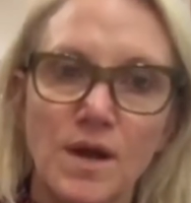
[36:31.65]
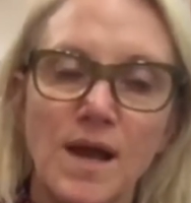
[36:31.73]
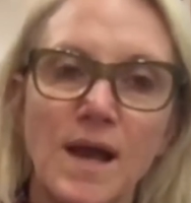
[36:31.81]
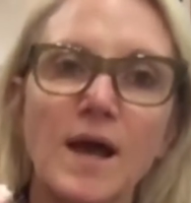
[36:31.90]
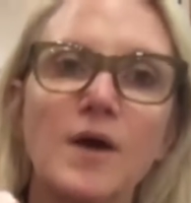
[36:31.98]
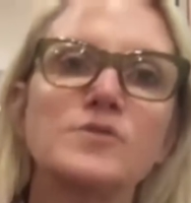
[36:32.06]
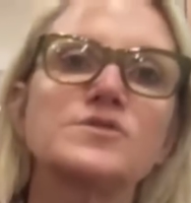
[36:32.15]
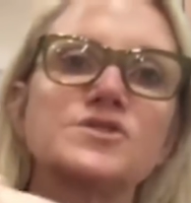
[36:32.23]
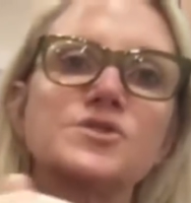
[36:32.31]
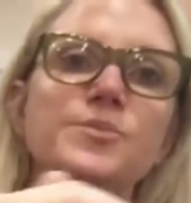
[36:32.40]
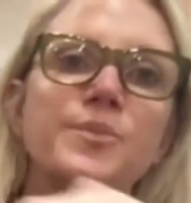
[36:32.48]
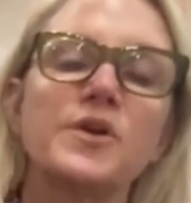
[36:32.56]
how
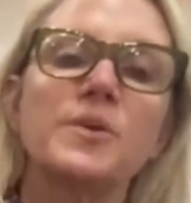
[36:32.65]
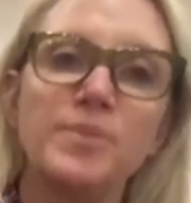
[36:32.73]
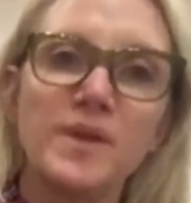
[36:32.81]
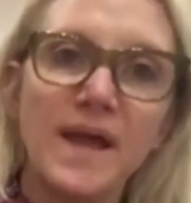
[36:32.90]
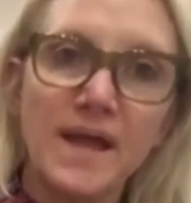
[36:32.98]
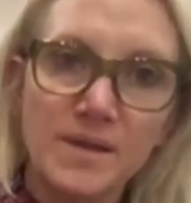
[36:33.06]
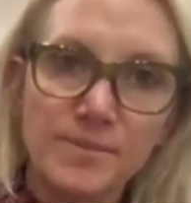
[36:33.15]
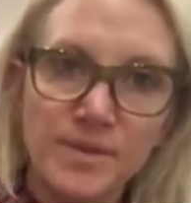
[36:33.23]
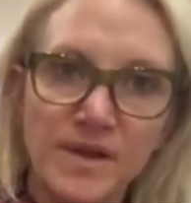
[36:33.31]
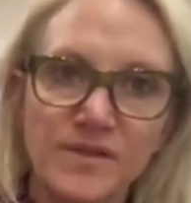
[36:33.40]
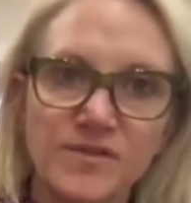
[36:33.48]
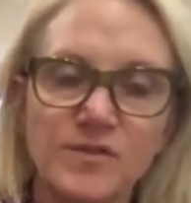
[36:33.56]
to put a plan in
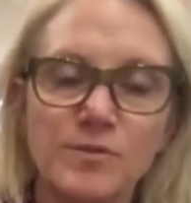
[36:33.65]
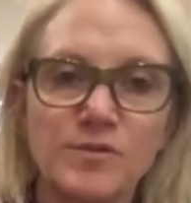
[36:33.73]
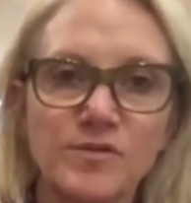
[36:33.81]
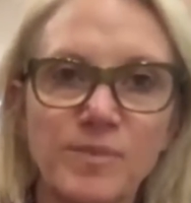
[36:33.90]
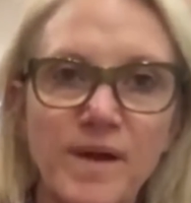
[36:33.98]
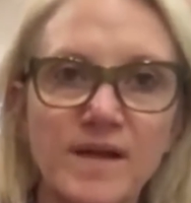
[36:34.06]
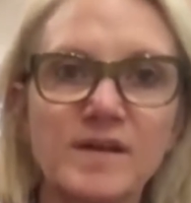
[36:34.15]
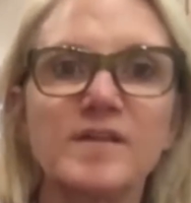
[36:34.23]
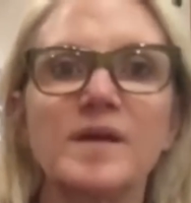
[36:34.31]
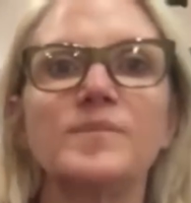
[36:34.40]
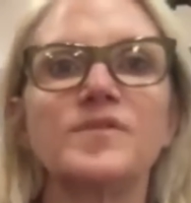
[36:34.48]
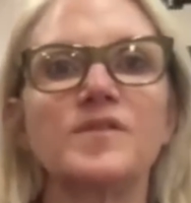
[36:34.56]
place to respond to
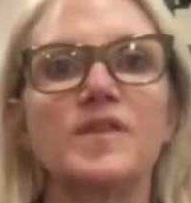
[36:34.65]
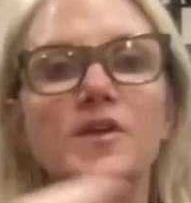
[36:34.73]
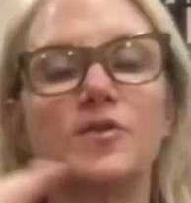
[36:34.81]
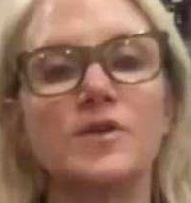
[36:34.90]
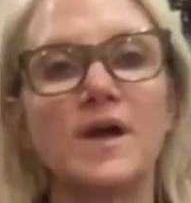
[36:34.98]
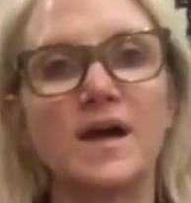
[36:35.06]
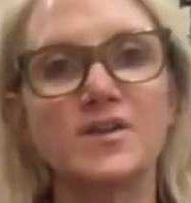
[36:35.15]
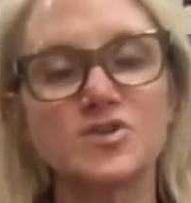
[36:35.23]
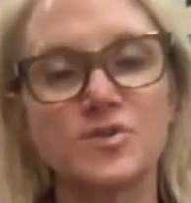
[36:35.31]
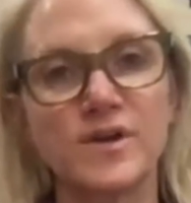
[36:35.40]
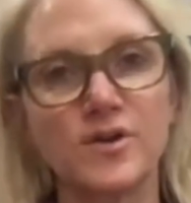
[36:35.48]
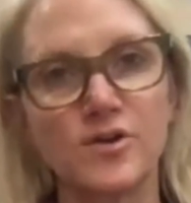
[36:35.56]
them so that you're not
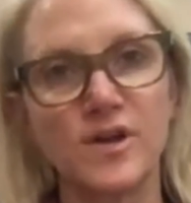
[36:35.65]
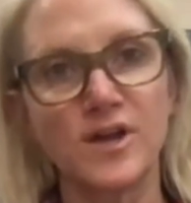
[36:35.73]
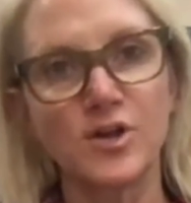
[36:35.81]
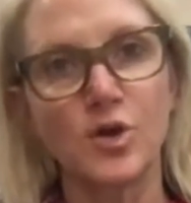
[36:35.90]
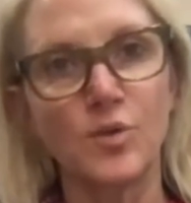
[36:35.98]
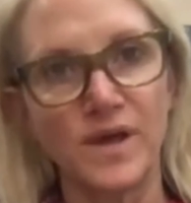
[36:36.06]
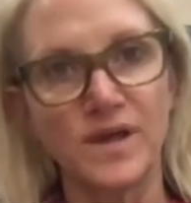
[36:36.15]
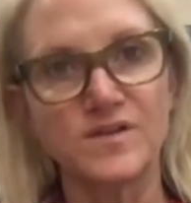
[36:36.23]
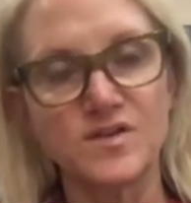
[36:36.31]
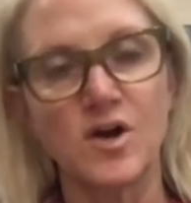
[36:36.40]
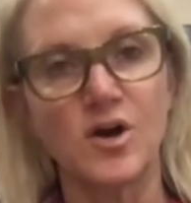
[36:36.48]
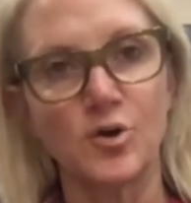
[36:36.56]
triggered and going into
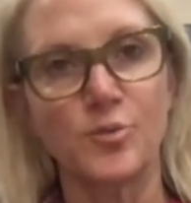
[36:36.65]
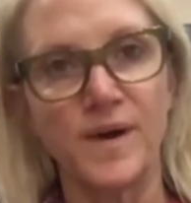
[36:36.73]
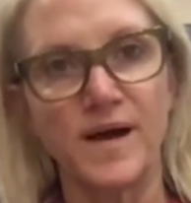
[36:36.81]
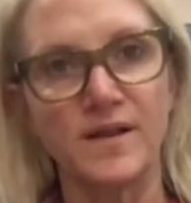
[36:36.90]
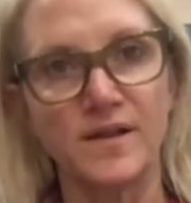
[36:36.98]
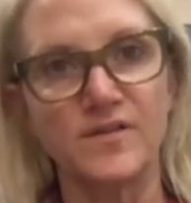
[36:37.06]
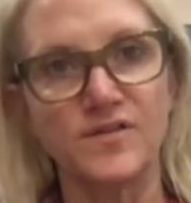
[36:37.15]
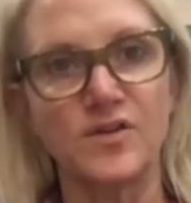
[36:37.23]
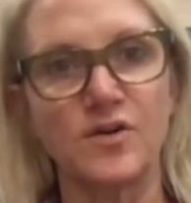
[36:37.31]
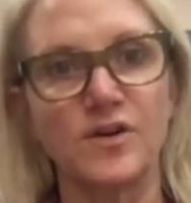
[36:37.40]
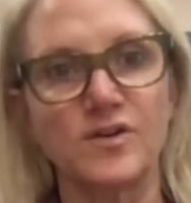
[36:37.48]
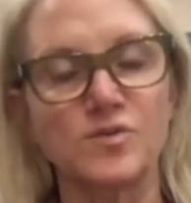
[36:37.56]
autopilot and
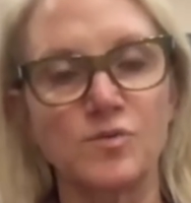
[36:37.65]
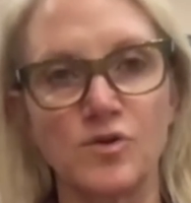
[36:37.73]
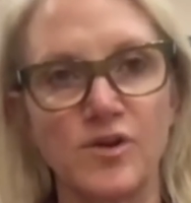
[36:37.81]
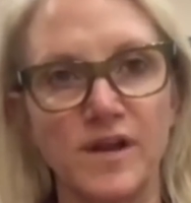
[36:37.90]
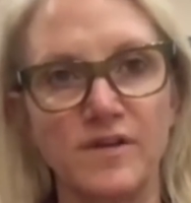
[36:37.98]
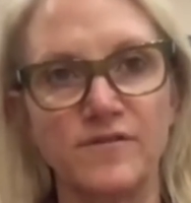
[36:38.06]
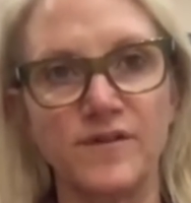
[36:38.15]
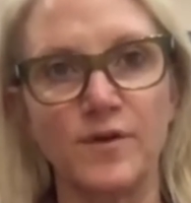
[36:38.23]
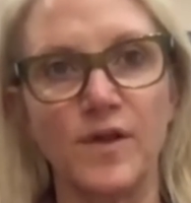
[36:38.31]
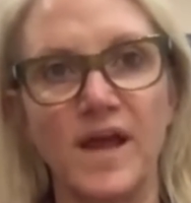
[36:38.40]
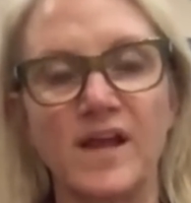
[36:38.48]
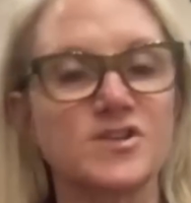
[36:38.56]
starting to worry and feel
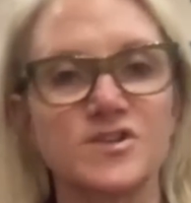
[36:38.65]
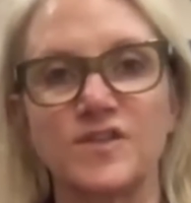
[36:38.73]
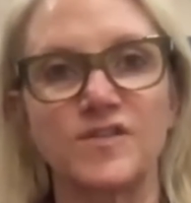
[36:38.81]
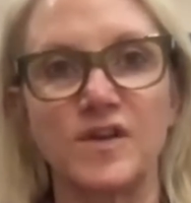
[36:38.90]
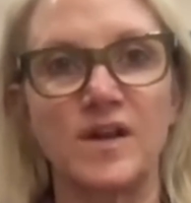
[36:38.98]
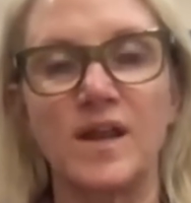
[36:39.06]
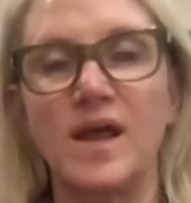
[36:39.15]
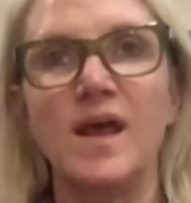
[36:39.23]
anxious and